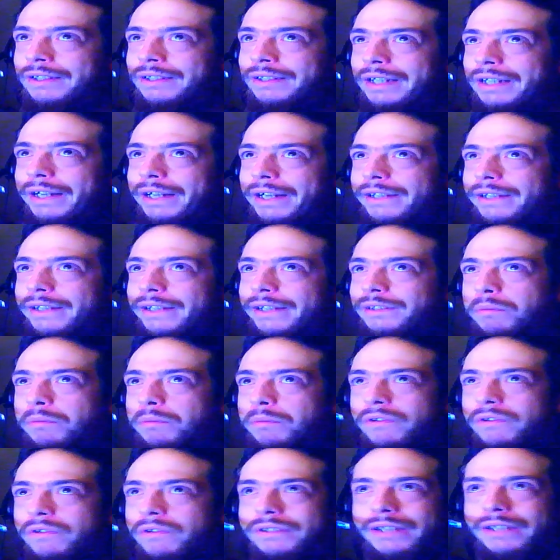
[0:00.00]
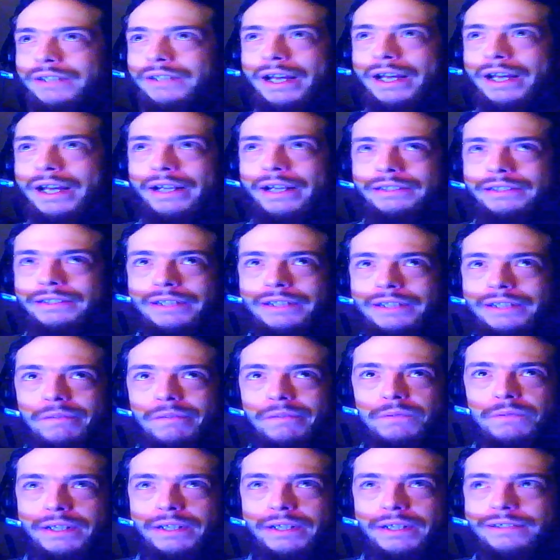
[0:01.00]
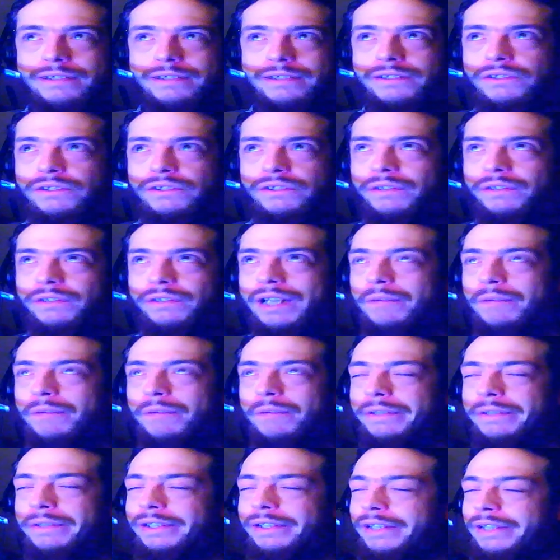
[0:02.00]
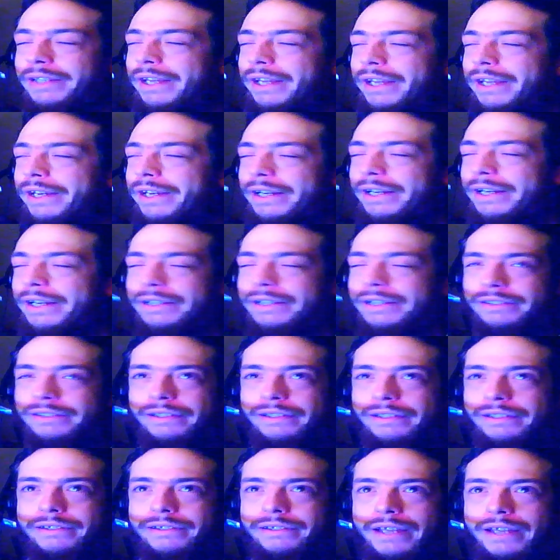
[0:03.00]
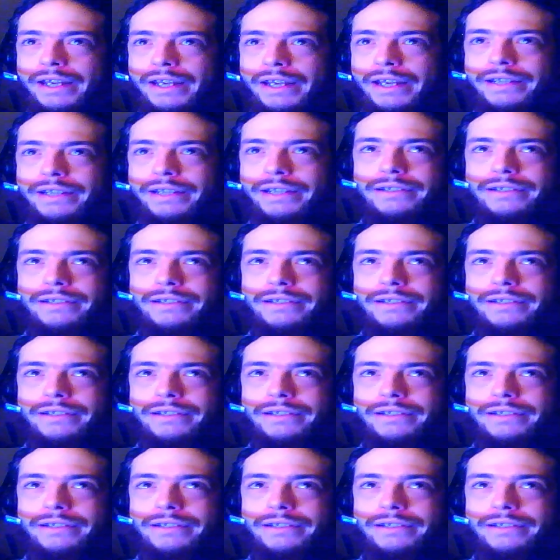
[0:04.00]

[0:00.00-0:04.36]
And as opposed to that, Netflix is doing everything they can to take